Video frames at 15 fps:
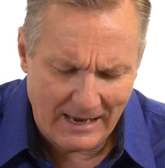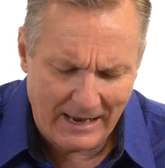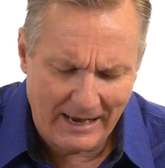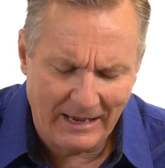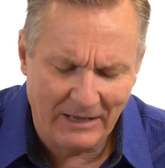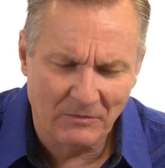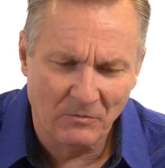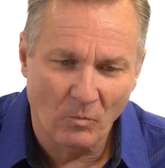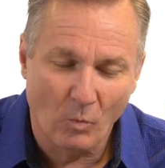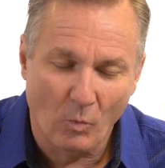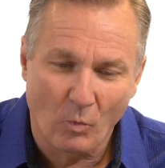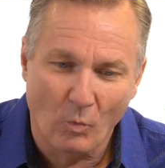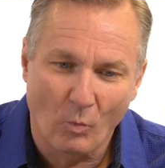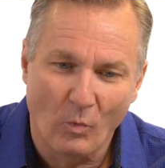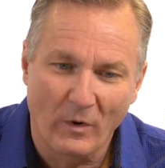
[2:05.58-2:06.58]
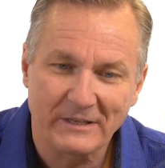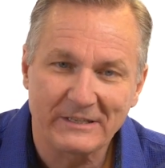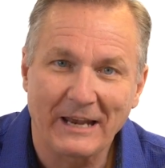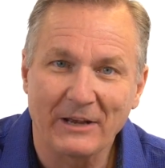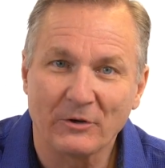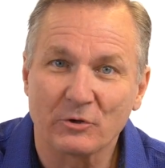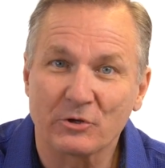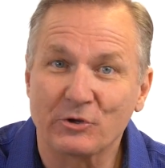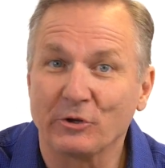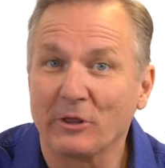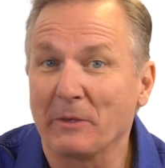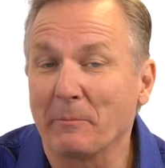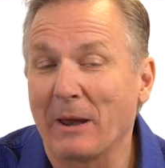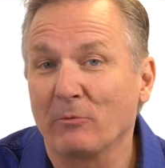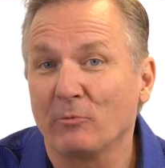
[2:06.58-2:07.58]
And once I understood
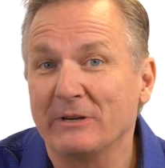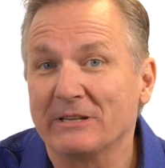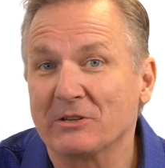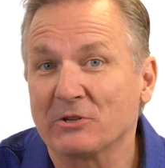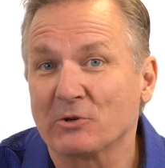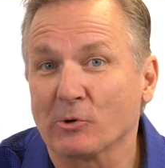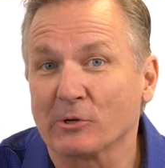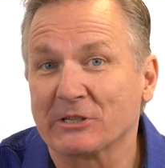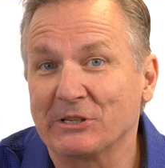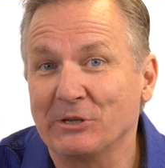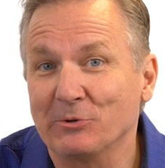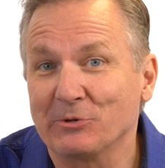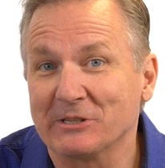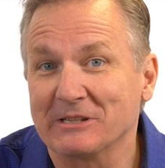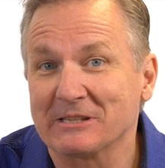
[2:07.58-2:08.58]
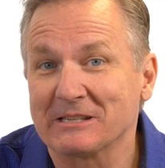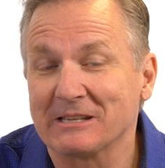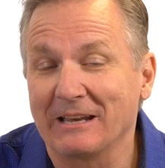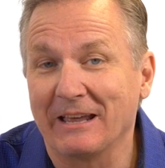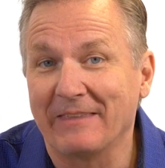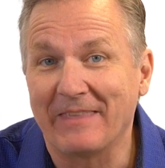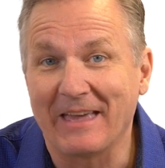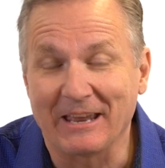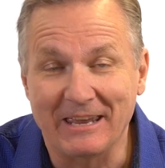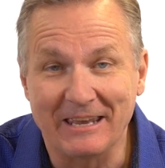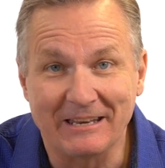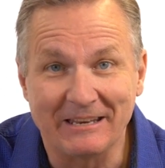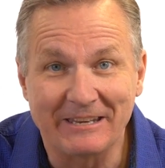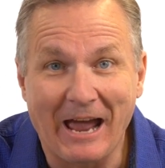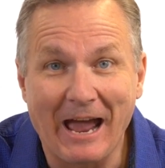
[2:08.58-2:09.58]
that my reasons are excuses, that
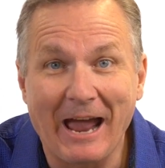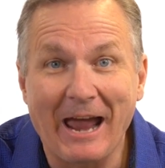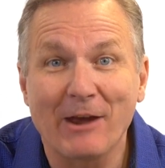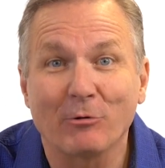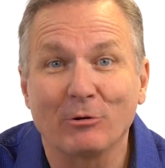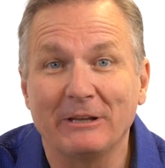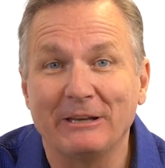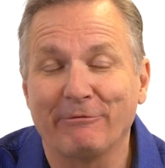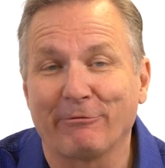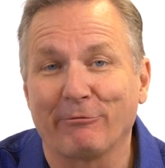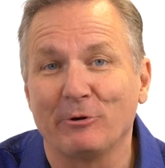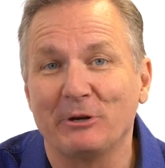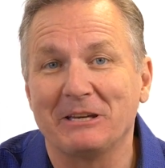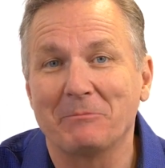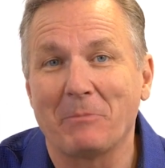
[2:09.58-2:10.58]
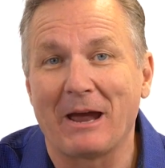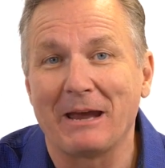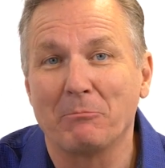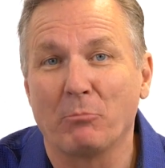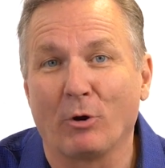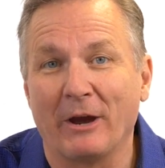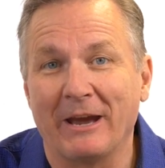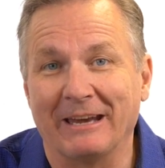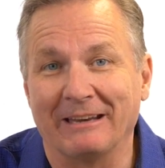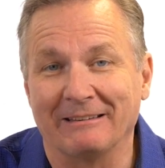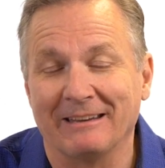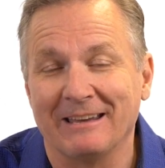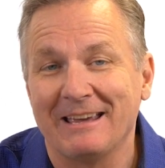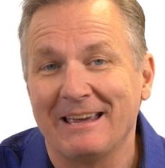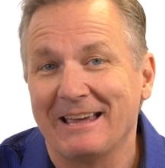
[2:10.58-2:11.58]
entirely freed my
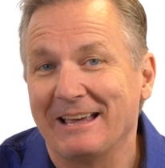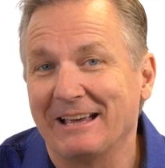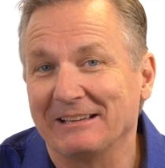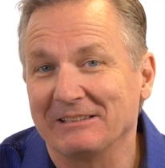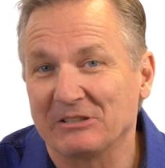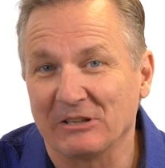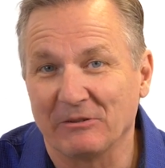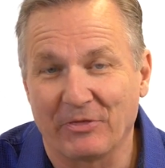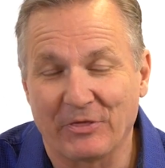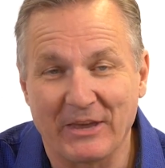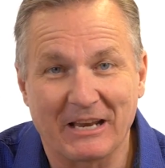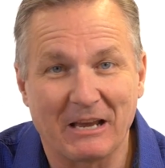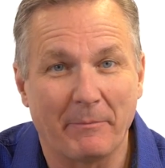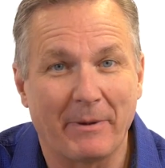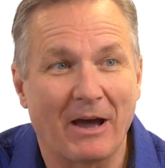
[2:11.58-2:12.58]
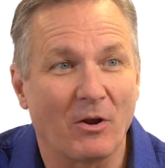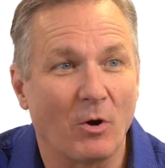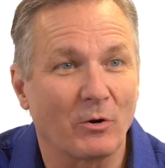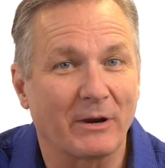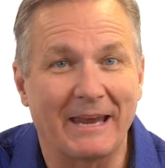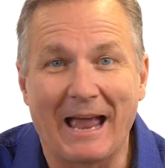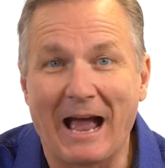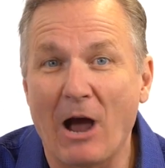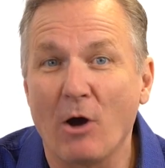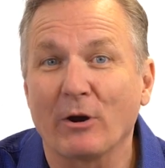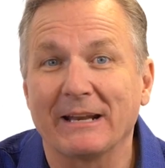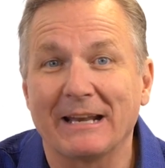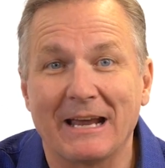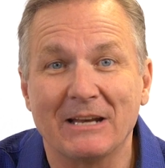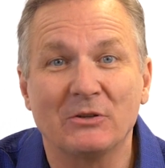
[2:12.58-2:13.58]
brain to think about, okay, how
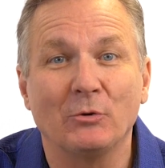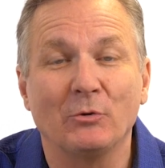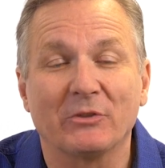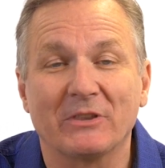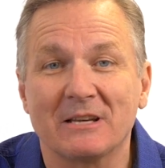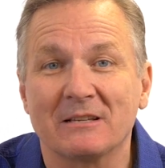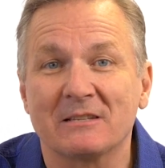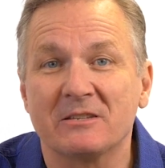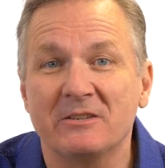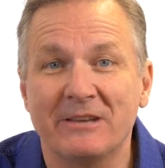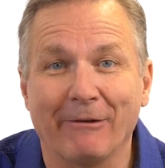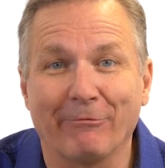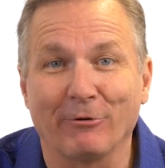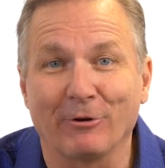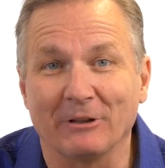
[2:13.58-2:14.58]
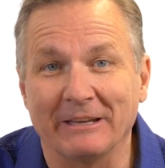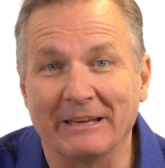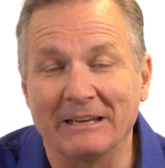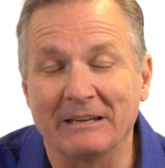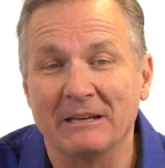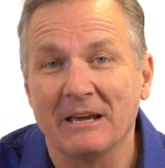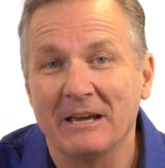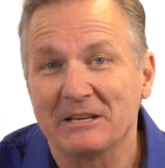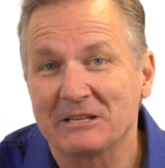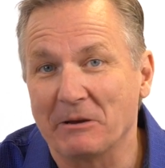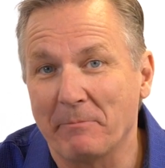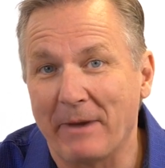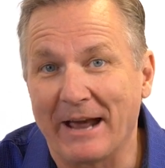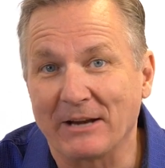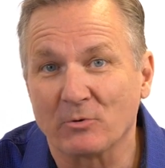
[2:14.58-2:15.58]
can I do things differently to
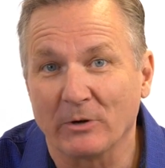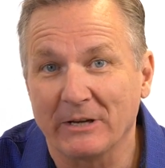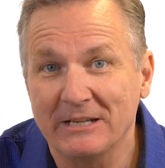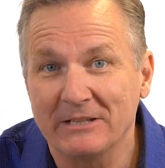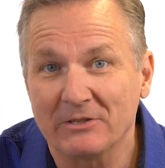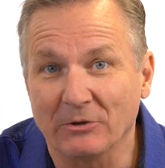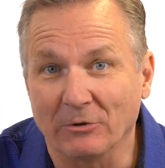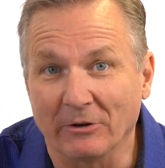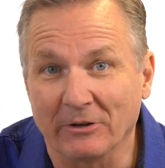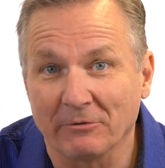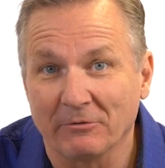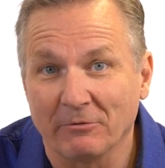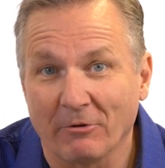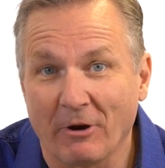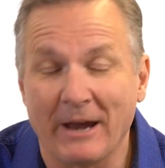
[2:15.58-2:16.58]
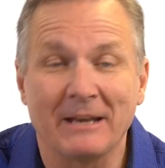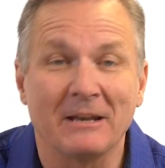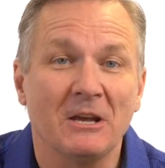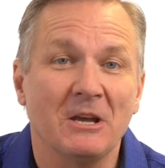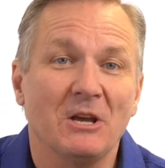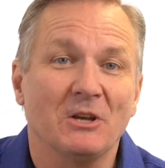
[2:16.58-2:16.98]
match what he's doing? Right?